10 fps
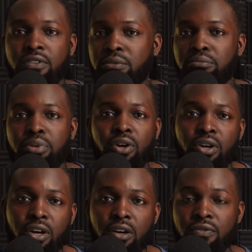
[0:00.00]
then burn it
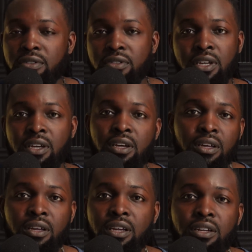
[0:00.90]
off and
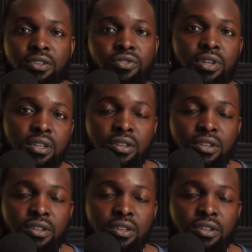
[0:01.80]
get to grilling.